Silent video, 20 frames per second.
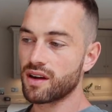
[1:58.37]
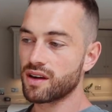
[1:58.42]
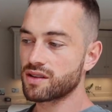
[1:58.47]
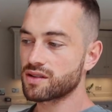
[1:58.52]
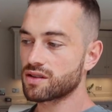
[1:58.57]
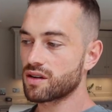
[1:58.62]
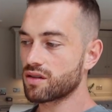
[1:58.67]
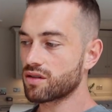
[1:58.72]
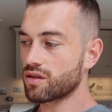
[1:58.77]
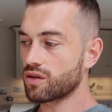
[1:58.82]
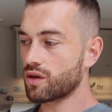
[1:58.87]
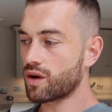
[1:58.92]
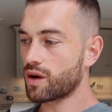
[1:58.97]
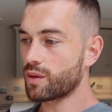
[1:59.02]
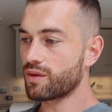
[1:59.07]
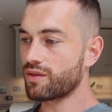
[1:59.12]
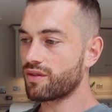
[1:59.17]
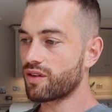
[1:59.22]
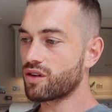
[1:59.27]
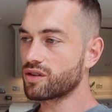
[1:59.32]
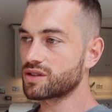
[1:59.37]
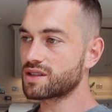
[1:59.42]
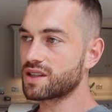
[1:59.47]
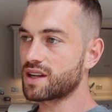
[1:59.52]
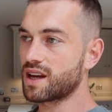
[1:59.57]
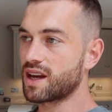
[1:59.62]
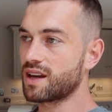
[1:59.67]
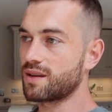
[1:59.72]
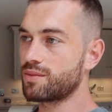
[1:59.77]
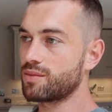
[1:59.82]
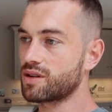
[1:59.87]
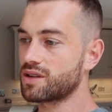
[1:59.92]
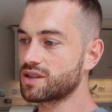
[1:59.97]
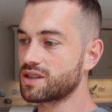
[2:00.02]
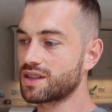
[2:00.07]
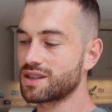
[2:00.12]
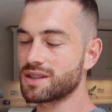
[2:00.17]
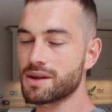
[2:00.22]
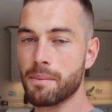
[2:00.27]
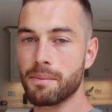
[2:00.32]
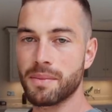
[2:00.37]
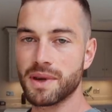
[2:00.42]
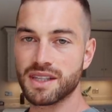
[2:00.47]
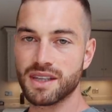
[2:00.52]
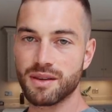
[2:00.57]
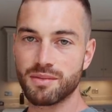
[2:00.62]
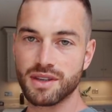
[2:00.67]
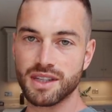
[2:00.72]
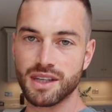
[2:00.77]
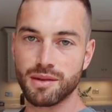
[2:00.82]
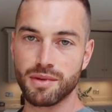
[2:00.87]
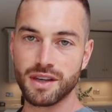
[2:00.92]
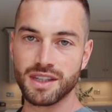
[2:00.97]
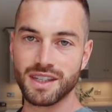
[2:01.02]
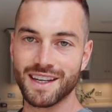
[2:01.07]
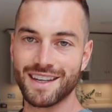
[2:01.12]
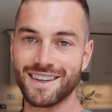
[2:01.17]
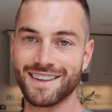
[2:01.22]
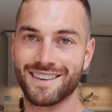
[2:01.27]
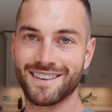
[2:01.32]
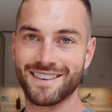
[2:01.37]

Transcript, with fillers: so I thought I would vlog today because it's busy, busy, busy.